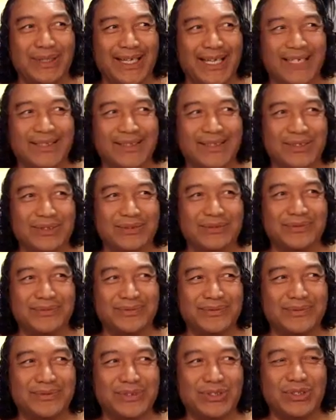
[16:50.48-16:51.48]
that
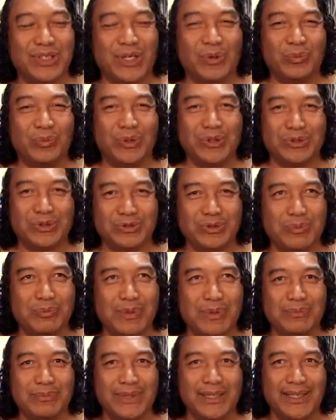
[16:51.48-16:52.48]
you don't want to
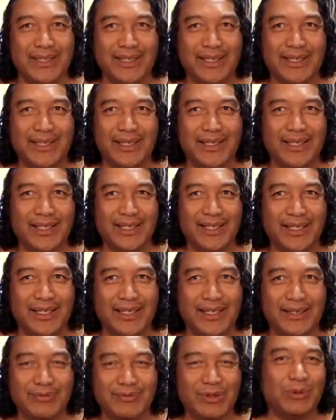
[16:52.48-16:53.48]
remember
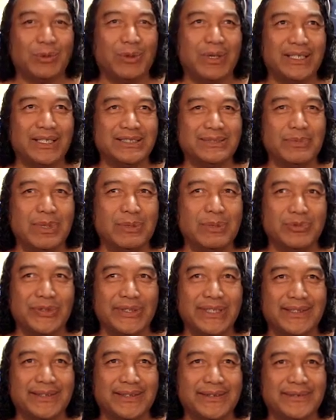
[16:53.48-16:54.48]
requires memory.